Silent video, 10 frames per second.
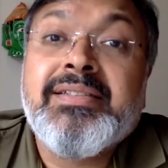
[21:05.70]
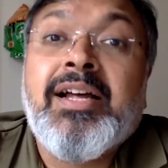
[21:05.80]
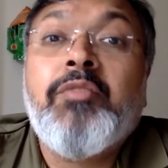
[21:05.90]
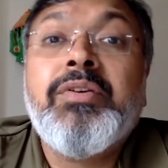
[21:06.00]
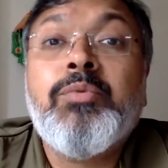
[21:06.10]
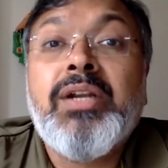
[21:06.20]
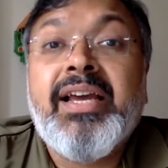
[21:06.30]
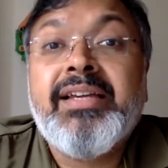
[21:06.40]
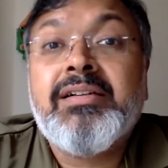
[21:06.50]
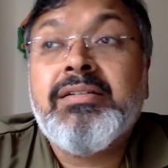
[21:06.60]
Now we would
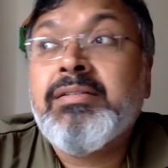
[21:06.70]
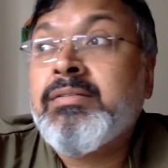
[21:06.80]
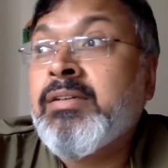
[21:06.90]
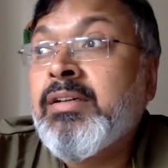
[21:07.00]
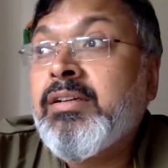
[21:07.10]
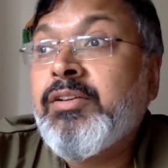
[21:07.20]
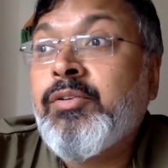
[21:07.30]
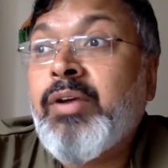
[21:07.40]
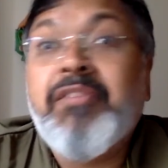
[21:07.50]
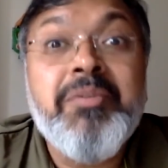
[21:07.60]
like
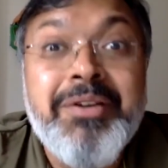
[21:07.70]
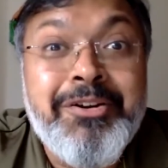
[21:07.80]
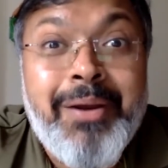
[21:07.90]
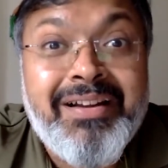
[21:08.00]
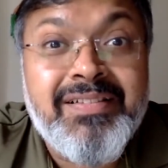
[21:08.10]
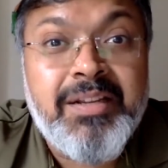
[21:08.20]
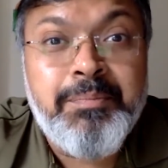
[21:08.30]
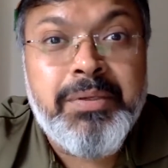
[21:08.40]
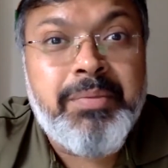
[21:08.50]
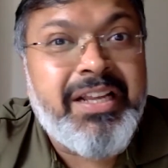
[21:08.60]
everybody to enter the
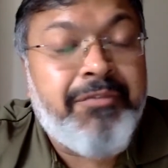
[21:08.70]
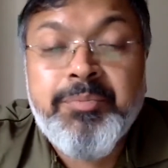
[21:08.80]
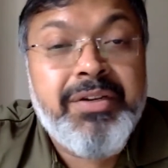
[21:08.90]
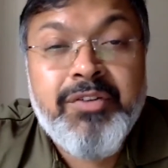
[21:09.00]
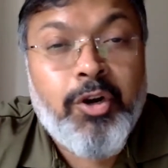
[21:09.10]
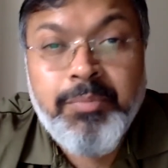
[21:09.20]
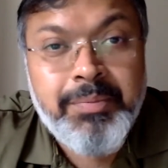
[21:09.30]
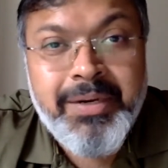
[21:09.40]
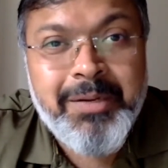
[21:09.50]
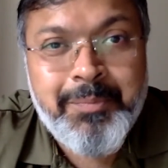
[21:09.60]
temple, but everybody will not be
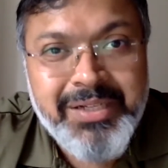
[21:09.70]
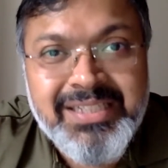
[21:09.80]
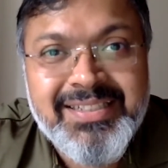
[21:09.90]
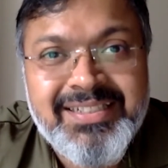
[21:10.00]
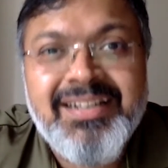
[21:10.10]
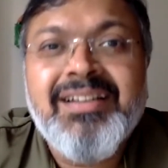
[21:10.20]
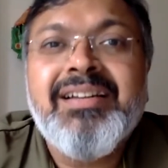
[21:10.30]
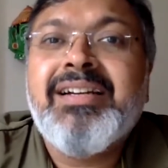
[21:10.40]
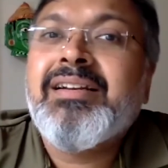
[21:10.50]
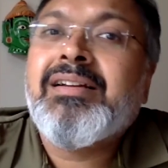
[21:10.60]
made a priest.
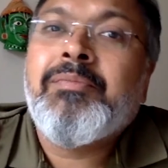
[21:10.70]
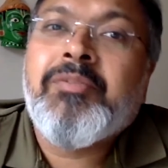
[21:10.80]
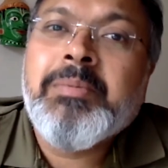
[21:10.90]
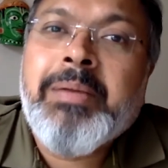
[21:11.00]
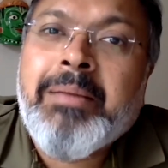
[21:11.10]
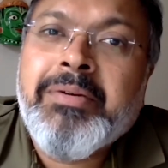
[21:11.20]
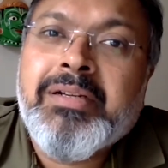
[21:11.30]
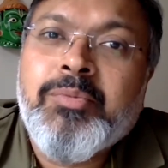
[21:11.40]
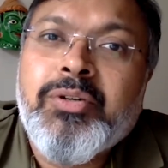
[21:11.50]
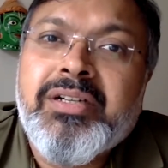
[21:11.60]
It will come from the Brahmin
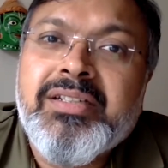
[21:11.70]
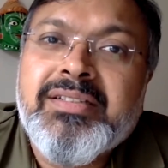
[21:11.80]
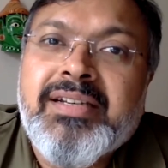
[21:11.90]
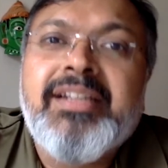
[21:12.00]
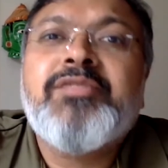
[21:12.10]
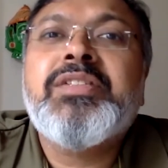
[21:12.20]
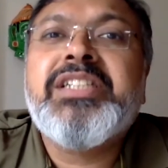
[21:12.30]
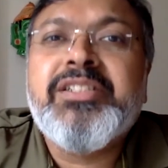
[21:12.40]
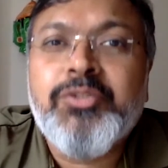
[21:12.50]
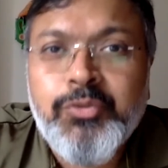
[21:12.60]
communities. Unless we
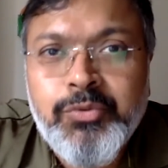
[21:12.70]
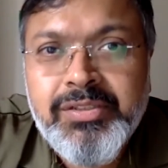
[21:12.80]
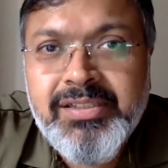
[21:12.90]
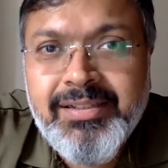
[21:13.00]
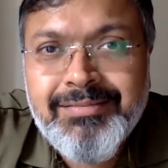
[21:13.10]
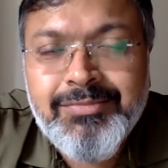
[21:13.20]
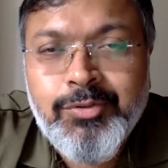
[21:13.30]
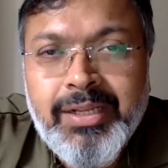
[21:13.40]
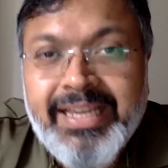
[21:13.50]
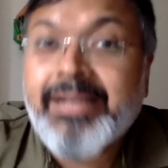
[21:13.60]
change rules, then
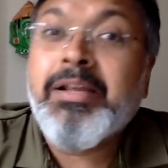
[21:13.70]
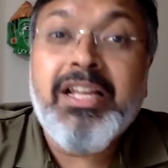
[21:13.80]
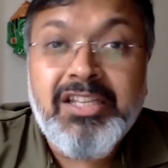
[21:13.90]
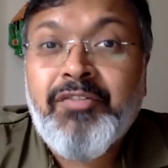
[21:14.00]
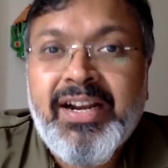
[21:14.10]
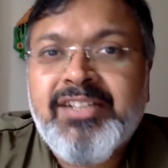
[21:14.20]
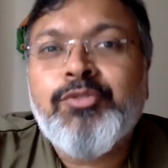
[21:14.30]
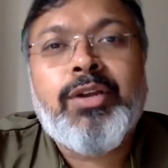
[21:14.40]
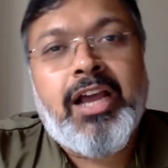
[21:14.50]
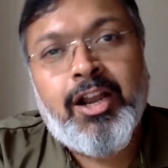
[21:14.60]
you'll again, the fact is
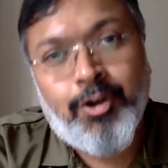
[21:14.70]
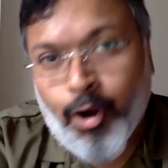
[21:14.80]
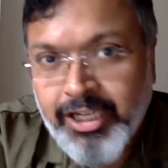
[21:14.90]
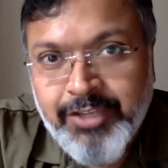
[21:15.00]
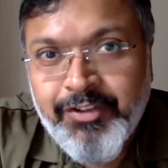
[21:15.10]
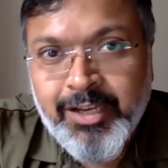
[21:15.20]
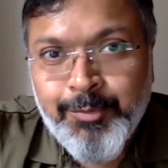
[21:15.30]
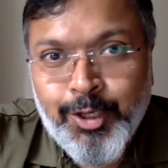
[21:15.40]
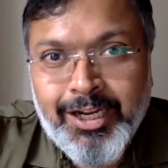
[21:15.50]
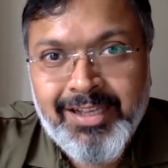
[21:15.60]
you are not giving up
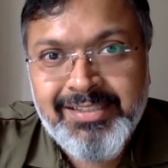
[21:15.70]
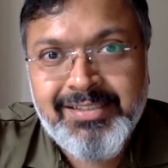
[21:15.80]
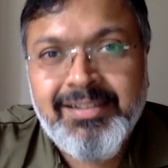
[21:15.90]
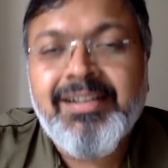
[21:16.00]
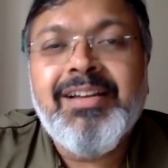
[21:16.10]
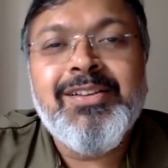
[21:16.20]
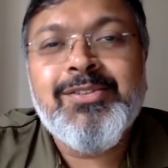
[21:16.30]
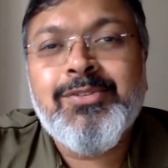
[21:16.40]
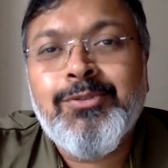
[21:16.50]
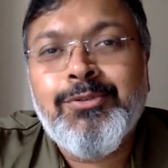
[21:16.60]
your caste.
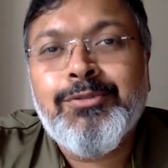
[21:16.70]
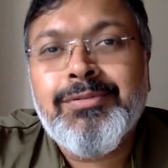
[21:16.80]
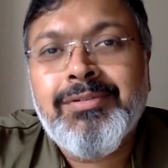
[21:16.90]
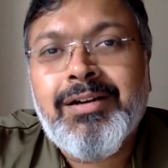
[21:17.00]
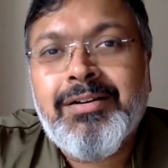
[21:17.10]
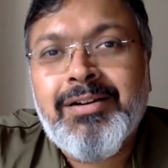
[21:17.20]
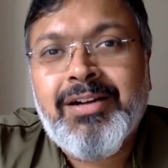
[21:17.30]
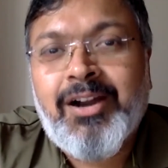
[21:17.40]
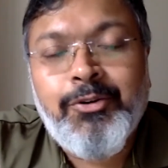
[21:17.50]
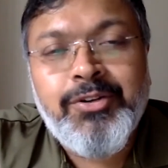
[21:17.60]
So
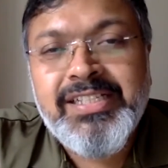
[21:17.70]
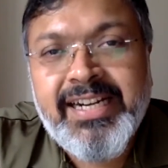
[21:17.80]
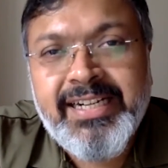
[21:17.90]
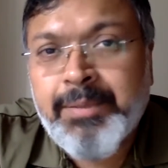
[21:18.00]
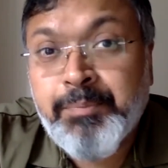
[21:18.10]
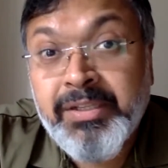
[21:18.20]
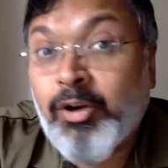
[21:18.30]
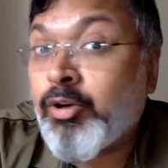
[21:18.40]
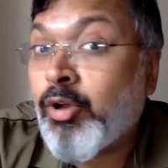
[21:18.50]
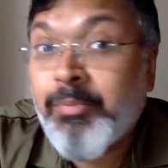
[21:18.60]
how to decide a temple?
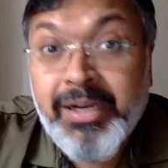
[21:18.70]
Not all